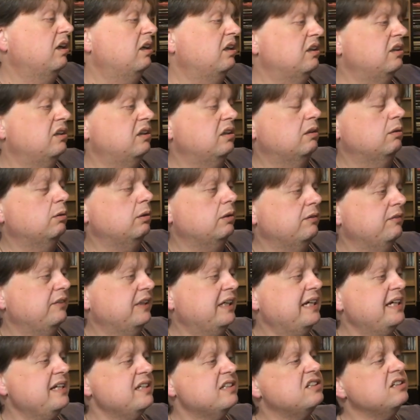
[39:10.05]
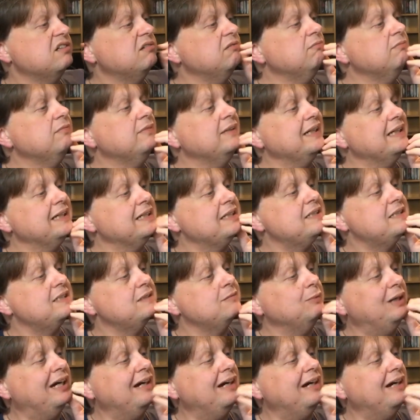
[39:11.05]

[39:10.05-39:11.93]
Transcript: what are the hits on this?